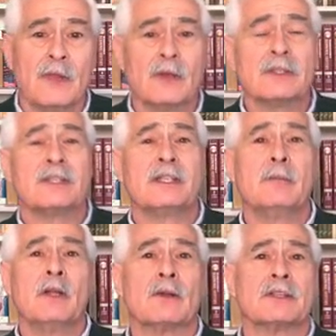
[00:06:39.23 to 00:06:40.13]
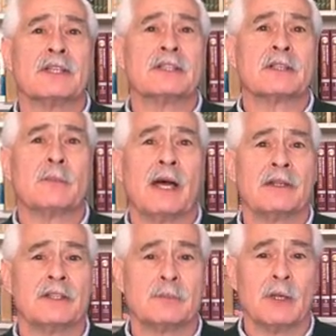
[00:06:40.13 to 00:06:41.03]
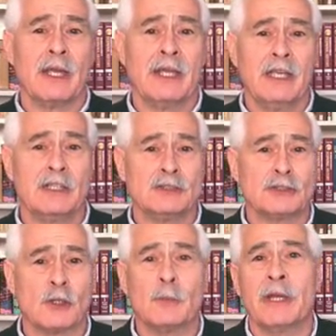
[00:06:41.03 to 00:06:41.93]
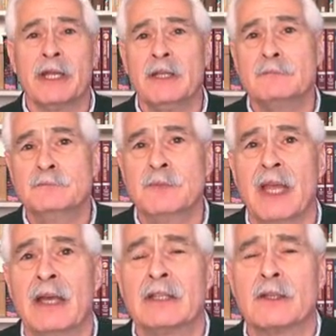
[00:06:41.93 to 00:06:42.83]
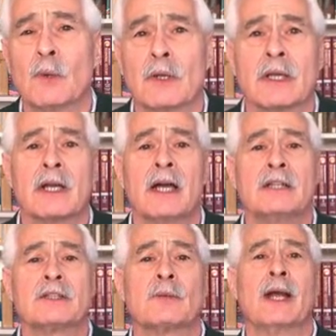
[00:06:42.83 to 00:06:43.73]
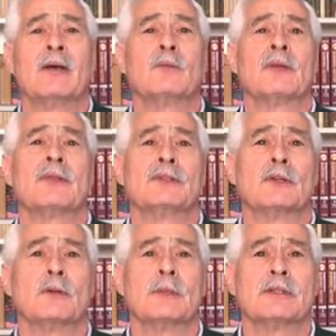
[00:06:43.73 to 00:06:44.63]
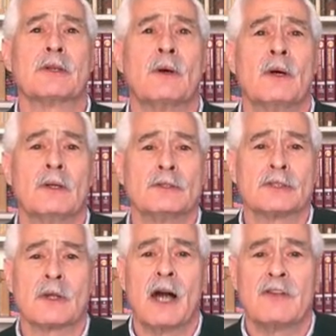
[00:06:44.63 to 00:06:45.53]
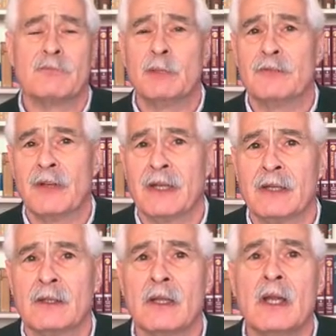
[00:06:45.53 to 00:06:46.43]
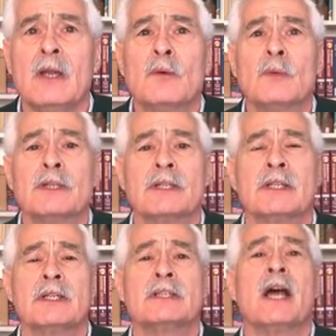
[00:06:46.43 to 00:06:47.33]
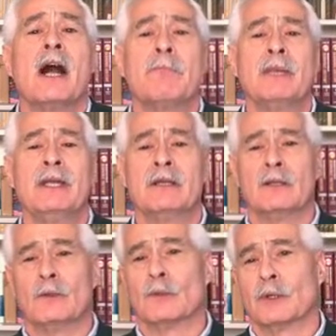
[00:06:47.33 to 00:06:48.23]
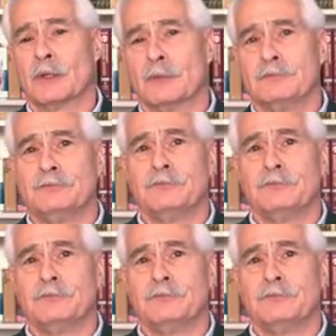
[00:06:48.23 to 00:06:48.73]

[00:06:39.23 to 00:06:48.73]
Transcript: There's a similar system on display in Germany, and it's organized around what the Germans call Strafbefehl, which is a penal order.